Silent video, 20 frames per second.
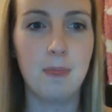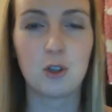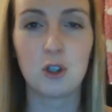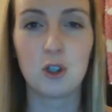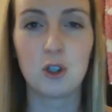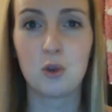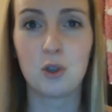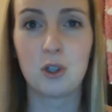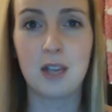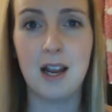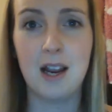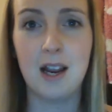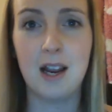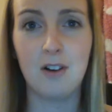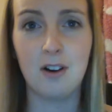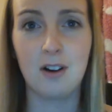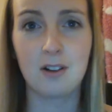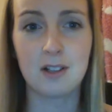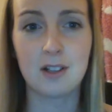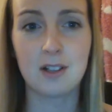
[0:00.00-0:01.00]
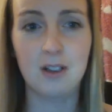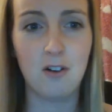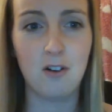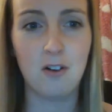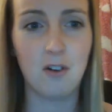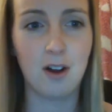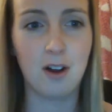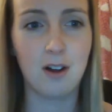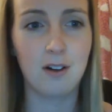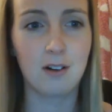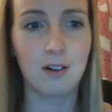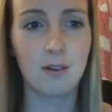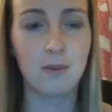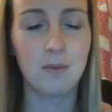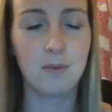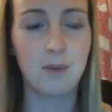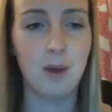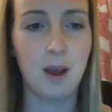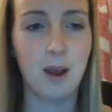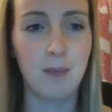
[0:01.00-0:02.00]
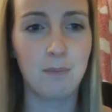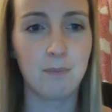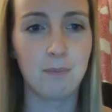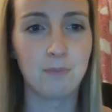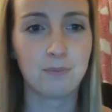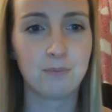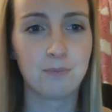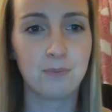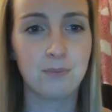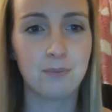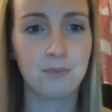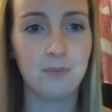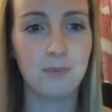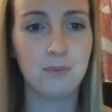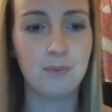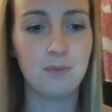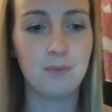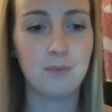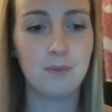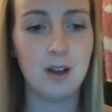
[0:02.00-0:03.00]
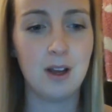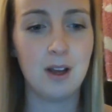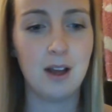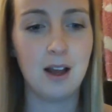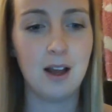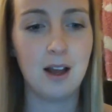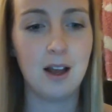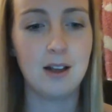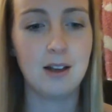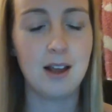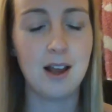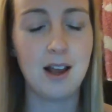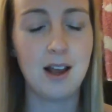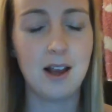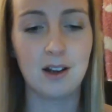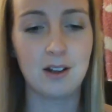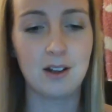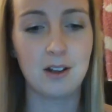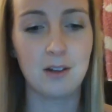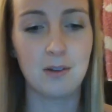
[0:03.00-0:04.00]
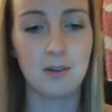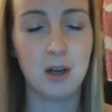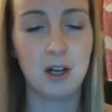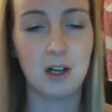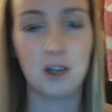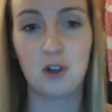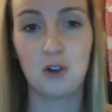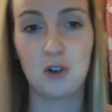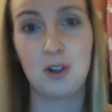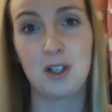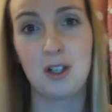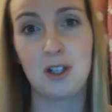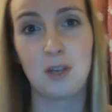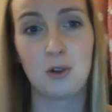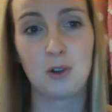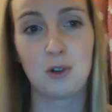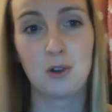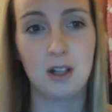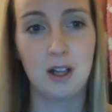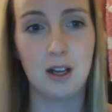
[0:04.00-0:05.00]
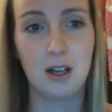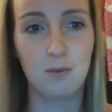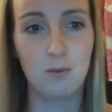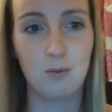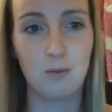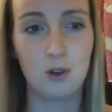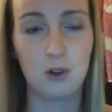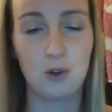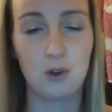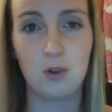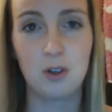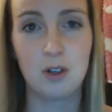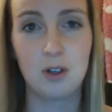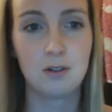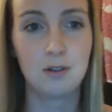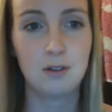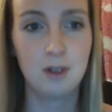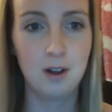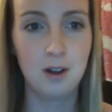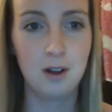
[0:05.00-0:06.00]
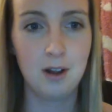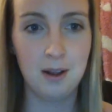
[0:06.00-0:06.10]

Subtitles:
was so scary and terrifying. And the picture really wasn't real.